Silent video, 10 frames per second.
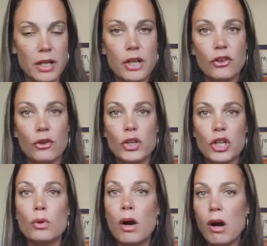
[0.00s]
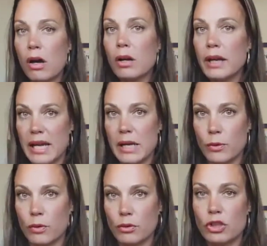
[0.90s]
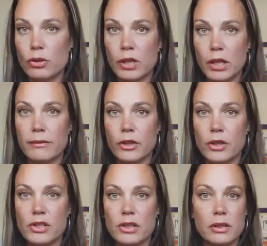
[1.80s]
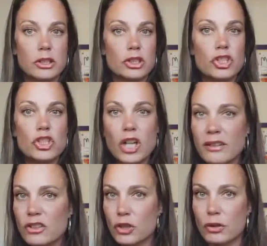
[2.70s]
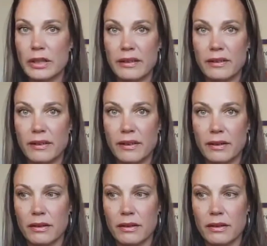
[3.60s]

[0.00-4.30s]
So you are able to convert just your lists.